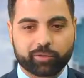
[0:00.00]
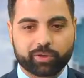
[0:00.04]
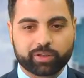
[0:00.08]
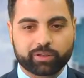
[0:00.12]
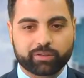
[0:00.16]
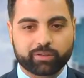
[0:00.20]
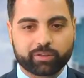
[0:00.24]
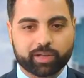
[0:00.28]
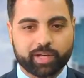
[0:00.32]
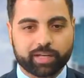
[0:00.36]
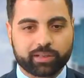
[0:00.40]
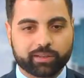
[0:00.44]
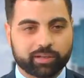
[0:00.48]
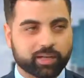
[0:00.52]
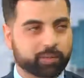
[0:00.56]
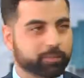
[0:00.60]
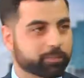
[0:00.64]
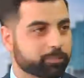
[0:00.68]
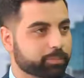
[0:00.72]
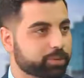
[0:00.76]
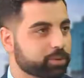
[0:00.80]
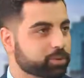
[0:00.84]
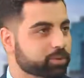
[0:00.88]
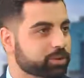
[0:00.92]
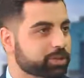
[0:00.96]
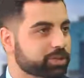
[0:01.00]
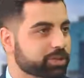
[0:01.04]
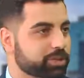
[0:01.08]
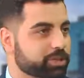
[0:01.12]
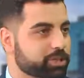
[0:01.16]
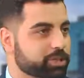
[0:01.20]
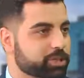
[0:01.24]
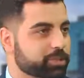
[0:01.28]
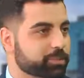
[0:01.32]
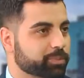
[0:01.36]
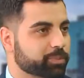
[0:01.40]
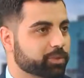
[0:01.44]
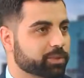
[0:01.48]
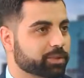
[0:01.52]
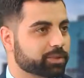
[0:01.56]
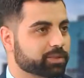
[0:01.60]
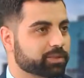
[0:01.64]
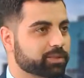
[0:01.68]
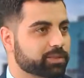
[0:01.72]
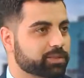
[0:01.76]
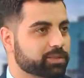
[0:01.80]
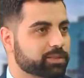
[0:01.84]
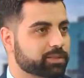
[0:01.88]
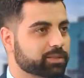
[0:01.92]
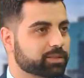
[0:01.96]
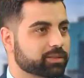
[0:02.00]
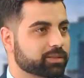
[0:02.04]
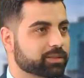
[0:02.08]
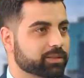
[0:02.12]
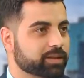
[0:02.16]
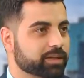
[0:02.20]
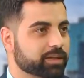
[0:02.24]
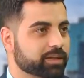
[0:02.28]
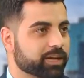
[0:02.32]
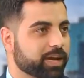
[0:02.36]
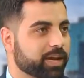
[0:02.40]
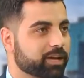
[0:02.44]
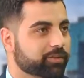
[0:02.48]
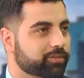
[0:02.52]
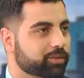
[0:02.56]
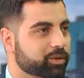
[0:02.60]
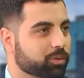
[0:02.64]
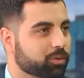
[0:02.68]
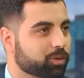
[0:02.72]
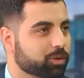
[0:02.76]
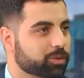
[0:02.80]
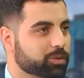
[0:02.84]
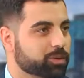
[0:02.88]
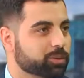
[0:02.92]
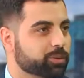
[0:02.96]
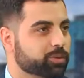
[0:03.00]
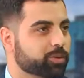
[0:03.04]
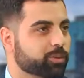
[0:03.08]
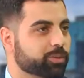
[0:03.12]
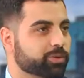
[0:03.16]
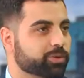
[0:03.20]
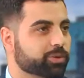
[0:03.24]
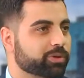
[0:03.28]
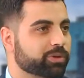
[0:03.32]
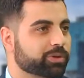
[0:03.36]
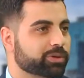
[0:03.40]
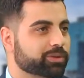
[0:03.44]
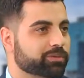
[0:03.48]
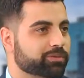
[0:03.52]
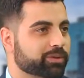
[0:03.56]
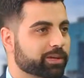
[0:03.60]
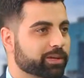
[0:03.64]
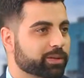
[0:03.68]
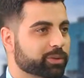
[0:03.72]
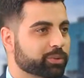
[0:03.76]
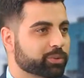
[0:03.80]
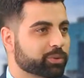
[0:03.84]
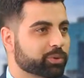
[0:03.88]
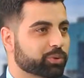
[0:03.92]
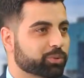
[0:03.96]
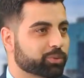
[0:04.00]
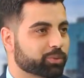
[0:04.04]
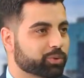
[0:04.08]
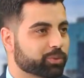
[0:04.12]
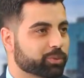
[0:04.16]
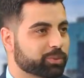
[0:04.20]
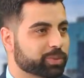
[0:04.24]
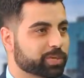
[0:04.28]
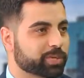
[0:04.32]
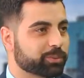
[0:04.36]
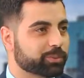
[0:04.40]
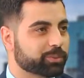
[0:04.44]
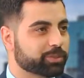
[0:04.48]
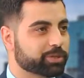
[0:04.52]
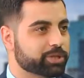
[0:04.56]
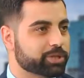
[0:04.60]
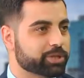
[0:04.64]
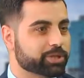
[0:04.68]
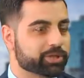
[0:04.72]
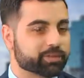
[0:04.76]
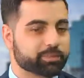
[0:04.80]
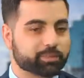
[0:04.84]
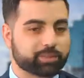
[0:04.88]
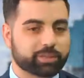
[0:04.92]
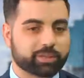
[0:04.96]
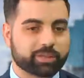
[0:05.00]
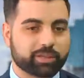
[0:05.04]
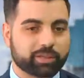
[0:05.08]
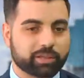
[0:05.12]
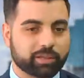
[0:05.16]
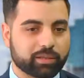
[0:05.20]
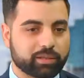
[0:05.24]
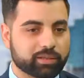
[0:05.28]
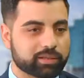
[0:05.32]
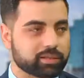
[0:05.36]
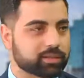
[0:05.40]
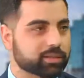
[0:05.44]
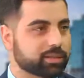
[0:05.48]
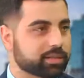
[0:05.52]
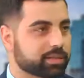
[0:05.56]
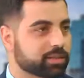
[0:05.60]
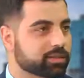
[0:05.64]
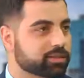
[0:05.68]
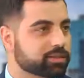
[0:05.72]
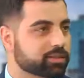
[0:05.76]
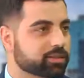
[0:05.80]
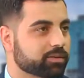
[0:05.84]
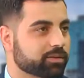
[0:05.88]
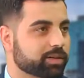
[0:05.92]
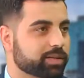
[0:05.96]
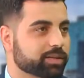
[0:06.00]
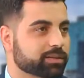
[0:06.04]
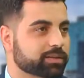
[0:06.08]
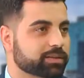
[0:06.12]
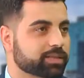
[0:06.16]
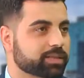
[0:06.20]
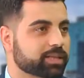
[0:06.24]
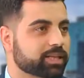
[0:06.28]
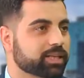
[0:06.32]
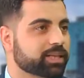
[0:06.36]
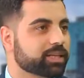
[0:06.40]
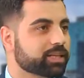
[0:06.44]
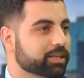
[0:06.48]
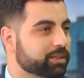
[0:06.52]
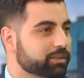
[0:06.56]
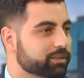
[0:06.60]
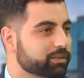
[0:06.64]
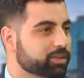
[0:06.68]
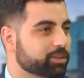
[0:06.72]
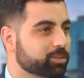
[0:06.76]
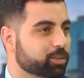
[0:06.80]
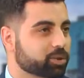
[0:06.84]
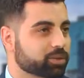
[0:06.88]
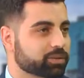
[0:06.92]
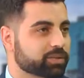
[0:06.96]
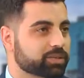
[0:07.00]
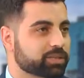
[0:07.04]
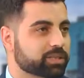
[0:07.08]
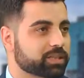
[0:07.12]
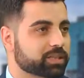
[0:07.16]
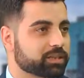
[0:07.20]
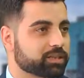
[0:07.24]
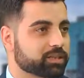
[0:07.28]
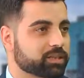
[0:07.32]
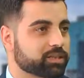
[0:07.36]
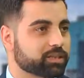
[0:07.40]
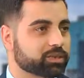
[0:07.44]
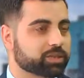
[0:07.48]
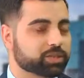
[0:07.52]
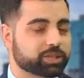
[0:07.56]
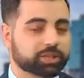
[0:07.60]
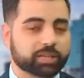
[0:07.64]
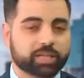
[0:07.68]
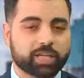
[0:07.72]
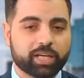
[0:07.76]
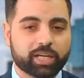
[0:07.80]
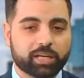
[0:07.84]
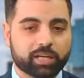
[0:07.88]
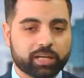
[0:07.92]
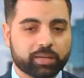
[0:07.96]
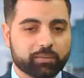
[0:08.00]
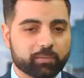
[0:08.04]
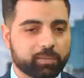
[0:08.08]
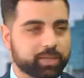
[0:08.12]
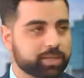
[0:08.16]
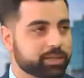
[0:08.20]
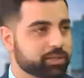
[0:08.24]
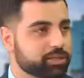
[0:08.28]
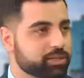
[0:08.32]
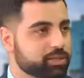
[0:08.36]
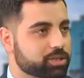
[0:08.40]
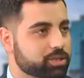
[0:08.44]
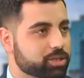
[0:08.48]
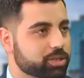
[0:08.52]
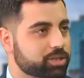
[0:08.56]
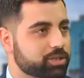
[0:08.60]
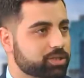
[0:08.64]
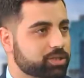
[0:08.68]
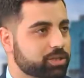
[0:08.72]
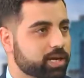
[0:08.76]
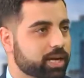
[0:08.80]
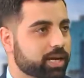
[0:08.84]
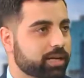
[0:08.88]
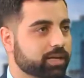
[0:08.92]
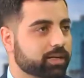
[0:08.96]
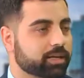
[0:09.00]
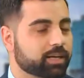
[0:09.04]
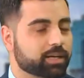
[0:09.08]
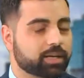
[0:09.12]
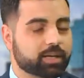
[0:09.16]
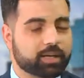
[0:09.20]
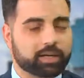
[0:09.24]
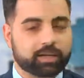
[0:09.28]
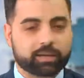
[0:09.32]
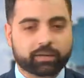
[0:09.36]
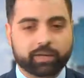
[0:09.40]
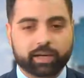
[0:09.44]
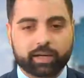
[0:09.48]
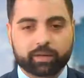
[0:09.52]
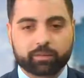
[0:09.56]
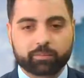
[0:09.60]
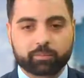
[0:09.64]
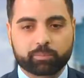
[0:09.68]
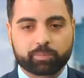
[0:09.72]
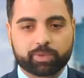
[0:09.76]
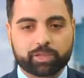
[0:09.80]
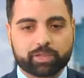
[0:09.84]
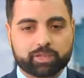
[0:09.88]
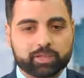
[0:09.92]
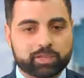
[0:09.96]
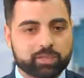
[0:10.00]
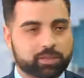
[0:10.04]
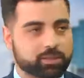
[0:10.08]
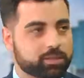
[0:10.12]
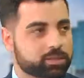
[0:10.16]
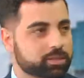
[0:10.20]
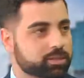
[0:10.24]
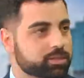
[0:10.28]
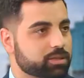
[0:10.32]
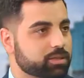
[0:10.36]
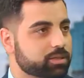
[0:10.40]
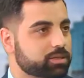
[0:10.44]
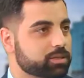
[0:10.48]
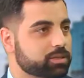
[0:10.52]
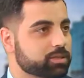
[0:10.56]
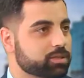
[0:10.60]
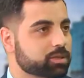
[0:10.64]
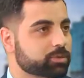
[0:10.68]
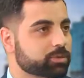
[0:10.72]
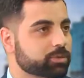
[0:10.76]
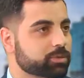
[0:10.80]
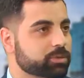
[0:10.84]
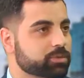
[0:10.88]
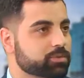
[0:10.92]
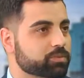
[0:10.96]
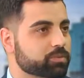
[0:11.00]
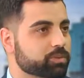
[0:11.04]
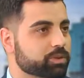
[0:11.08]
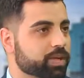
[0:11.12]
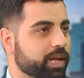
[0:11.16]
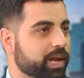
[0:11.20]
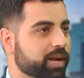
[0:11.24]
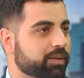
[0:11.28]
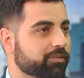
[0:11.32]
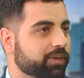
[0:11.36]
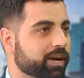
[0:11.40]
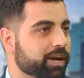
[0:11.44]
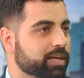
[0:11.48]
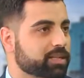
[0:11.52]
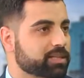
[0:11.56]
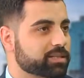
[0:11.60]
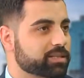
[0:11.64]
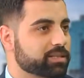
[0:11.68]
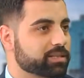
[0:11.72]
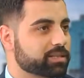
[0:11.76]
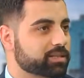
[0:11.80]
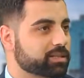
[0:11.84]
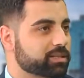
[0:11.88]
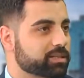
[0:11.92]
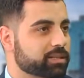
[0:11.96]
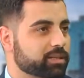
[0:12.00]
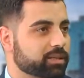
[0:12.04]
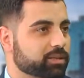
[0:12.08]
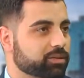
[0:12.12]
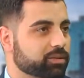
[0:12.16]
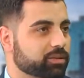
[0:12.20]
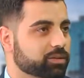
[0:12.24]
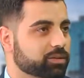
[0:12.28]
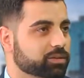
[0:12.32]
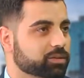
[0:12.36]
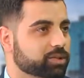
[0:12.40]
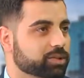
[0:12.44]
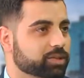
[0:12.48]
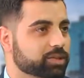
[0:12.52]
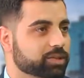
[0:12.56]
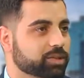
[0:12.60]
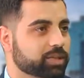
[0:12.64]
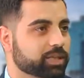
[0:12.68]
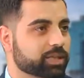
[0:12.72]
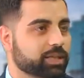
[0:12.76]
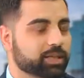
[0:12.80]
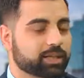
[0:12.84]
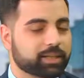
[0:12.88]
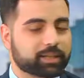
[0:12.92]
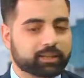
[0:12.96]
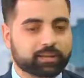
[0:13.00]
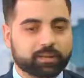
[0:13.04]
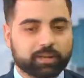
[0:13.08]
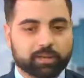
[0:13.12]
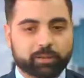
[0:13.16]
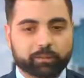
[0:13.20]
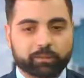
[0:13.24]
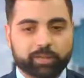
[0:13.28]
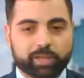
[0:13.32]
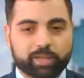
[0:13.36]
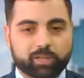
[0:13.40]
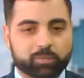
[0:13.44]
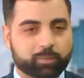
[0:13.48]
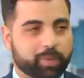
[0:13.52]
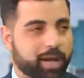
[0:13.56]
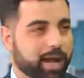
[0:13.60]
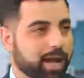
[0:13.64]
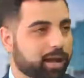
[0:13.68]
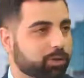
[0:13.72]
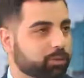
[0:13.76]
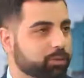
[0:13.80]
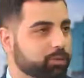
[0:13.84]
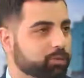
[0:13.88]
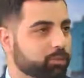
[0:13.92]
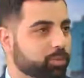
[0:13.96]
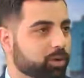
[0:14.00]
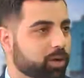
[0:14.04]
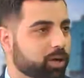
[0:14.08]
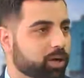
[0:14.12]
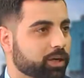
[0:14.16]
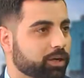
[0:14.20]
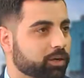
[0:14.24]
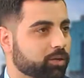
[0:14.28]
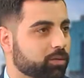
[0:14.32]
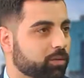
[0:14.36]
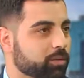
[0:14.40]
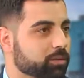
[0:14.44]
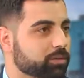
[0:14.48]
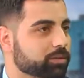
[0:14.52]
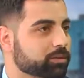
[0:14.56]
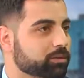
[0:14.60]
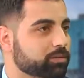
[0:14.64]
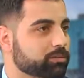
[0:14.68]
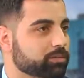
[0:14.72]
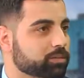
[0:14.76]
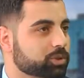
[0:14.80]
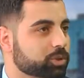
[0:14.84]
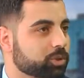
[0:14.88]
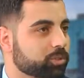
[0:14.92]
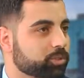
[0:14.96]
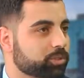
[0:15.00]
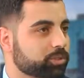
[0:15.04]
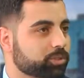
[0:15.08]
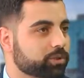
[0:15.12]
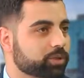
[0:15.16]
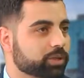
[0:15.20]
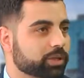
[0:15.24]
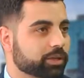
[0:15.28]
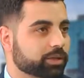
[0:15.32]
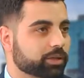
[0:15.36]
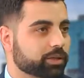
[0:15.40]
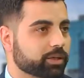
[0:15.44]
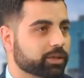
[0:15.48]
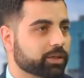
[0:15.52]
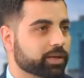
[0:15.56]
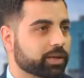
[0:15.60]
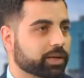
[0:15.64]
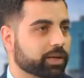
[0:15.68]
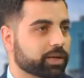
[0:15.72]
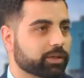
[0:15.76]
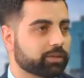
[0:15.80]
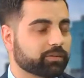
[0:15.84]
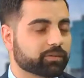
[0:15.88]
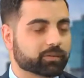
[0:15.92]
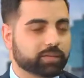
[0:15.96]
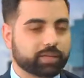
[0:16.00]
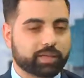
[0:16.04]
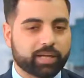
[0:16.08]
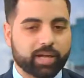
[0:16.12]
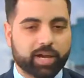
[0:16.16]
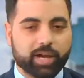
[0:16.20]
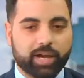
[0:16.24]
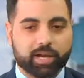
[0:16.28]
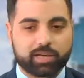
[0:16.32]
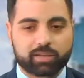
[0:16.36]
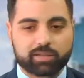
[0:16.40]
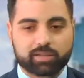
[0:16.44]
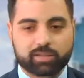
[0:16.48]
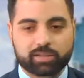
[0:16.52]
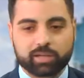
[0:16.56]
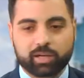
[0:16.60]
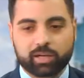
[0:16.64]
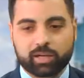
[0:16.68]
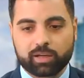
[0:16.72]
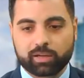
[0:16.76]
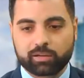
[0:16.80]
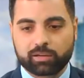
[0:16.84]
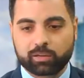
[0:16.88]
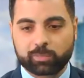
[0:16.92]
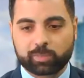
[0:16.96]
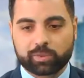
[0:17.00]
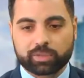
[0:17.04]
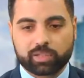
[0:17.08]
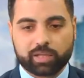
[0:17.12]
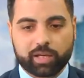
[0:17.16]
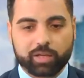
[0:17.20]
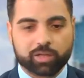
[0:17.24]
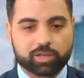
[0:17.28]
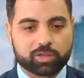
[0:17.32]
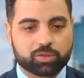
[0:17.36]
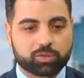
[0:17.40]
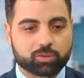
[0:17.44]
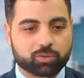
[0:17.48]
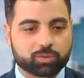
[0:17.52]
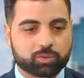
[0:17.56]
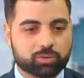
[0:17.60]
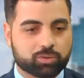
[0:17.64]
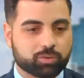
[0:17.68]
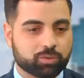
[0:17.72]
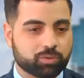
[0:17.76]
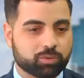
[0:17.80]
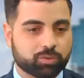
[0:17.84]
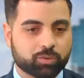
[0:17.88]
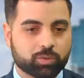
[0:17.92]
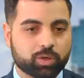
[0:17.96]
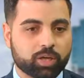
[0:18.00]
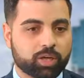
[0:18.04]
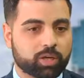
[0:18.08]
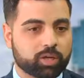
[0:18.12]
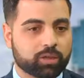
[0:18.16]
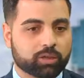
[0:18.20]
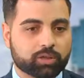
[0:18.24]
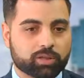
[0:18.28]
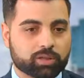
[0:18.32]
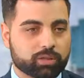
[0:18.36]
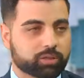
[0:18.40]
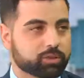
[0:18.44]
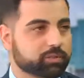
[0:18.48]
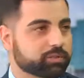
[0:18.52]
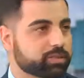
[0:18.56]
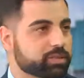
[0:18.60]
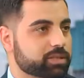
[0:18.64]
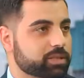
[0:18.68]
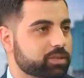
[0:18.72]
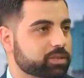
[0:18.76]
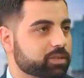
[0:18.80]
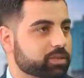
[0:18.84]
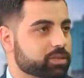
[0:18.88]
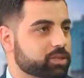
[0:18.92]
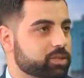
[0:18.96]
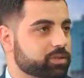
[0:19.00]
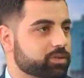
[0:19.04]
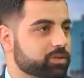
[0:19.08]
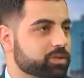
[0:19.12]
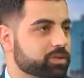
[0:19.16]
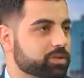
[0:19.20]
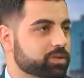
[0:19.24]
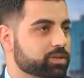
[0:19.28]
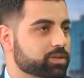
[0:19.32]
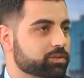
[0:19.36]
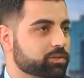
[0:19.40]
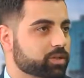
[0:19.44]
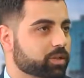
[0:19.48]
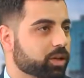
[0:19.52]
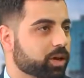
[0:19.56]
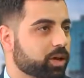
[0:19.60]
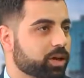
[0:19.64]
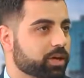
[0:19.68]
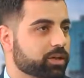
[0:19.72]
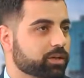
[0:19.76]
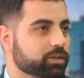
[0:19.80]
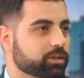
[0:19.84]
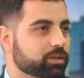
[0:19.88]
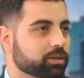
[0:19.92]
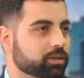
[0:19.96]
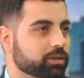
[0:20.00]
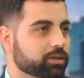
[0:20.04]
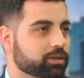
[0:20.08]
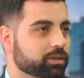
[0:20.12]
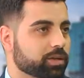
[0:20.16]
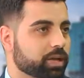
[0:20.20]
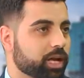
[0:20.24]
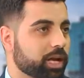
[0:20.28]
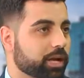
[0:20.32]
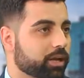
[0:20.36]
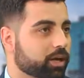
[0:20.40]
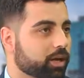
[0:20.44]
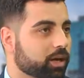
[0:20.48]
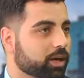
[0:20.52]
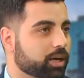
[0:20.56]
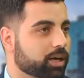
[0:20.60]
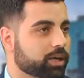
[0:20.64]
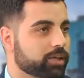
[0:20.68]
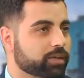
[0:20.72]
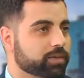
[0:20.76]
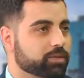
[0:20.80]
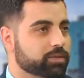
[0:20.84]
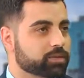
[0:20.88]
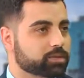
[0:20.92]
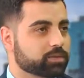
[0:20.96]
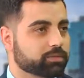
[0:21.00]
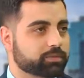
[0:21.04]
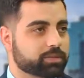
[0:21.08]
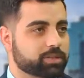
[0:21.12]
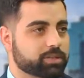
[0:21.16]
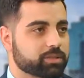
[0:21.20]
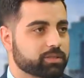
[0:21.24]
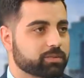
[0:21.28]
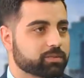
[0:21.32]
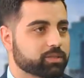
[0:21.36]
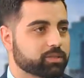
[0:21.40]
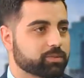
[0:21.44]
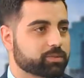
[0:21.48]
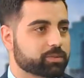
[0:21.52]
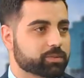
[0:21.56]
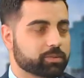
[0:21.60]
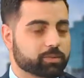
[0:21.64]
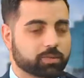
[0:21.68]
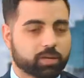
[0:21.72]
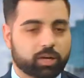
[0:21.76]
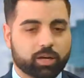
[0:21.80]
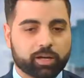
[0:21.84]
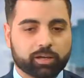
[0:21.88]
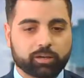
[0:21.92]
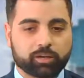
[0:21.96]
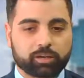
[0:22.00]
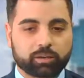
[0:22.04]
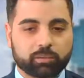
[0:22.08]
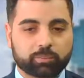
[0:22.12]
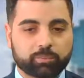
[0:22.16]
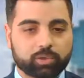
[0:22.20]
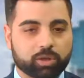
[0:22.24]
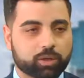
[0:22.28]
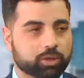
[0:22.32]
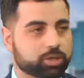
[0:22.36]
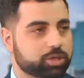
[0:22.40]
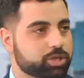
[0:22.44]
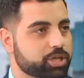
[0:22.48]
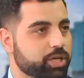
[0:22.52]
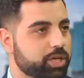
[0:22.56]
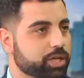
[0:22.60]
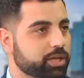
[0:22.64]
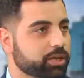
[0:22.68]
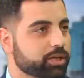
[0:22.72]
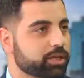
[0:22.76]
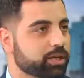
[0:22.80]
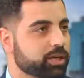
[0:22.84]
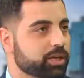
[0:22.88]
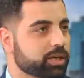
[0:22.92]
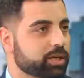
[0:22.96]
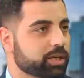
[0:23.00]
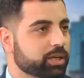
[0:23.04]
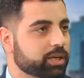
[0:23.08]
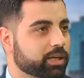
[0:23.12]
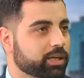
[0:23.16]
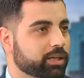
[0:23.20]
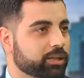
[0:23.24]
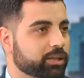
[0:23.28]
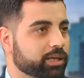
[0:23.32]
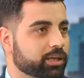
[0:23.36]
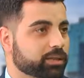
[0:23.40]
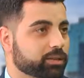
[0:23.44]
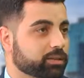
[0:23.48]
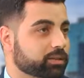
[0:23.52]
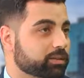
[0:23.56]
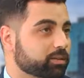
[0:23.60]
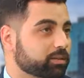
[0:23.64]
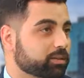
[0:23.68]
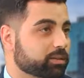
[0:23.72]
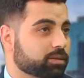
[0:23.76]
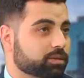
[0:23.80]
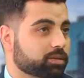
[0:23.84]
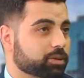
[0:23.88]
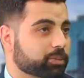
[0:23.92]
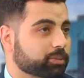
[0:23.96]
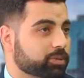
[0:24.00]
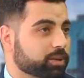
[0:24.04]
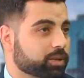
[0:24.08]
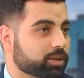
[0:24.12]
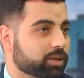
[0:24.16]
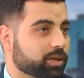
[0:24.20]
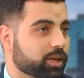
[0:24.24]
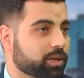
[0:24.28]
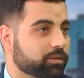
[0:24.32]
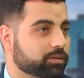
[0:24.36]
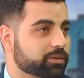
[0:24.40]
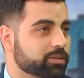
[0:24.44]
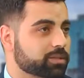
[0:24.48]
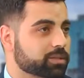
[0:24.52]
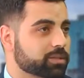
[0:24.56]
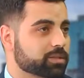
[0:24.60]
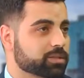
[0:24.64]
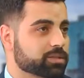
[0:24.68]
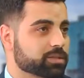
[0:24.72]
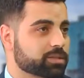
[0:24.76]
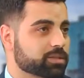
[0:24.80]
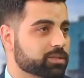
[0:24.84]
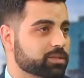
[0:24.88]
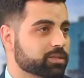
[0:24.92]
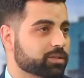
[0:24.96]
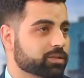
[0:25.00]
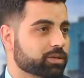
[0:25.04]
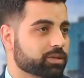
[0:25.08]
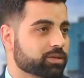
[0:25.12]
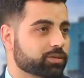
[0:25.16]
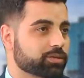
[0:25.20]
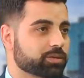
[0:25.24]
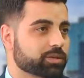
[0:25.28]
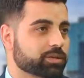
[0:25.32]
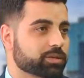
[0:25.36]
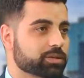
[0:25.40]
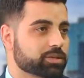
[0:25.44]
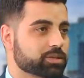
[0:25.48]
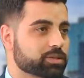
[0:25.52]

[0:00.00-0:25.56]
we end up building a chip like this and, and having quantum computing available at room temperature and being easily integrated into modern technology, it means just that, that businesses and consumers would have access to technology um, that's powered by quantum computing and it has the potential to service industries reliant on AI, service industries reliant on blockchain and, and cryptocurrencies and security.